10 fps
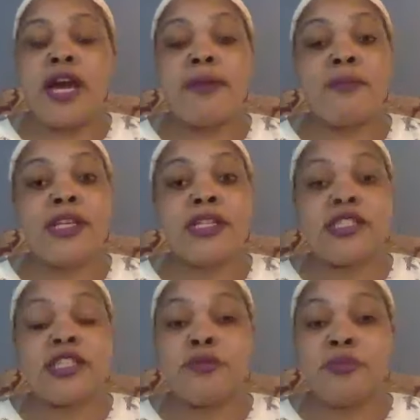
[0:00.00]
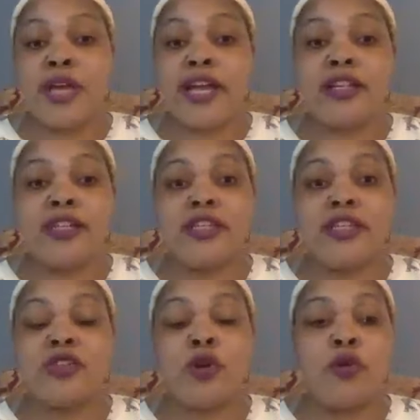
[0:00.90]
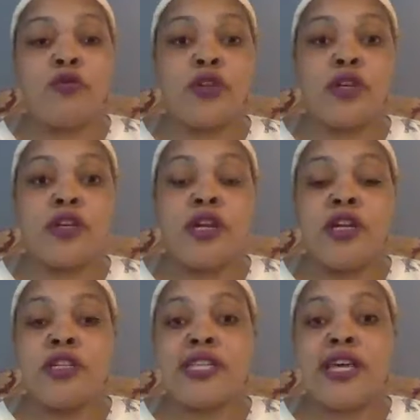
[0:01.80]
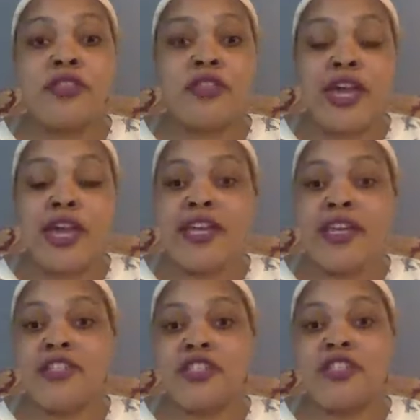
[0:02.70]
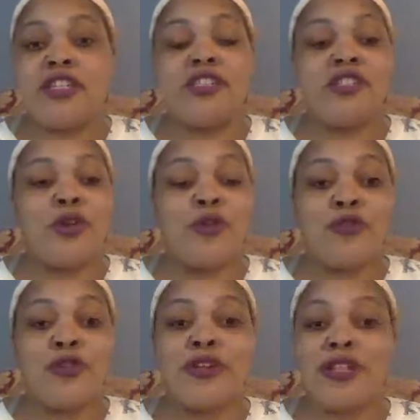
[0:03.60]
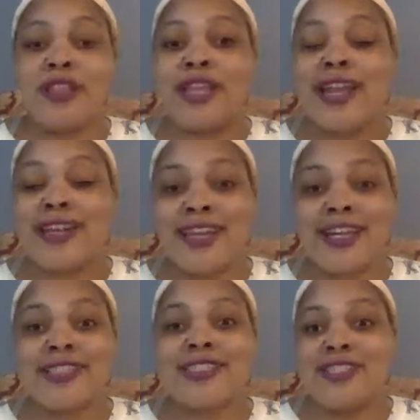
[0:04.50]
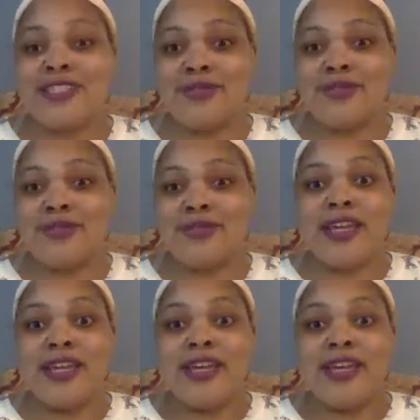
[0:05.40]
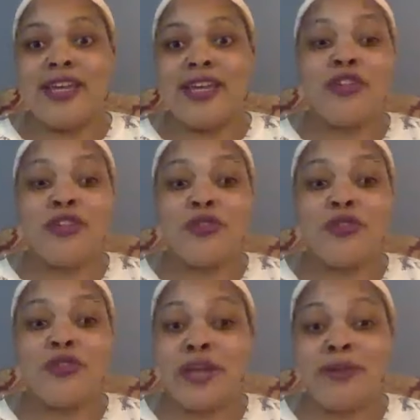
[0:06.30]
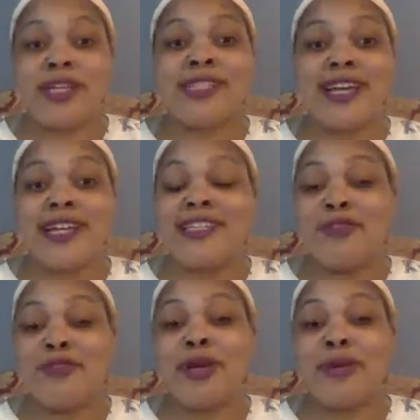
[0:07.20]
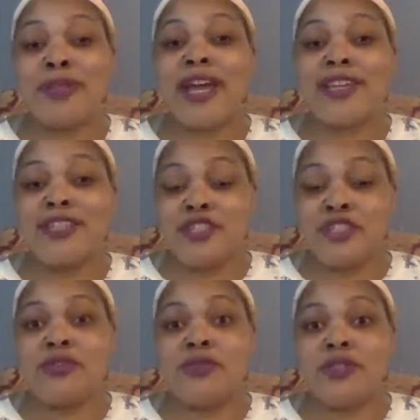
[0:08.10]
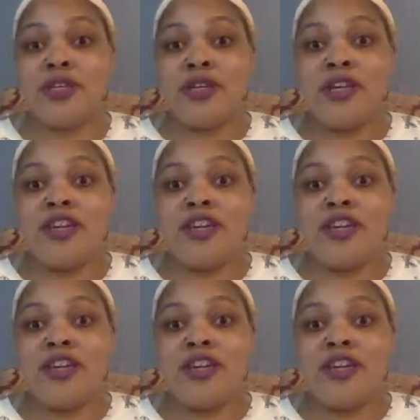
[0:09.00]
I might center Blackness over South Asianness, over Latinxness, right? And tell you to wait because I got to deal with my Black issues.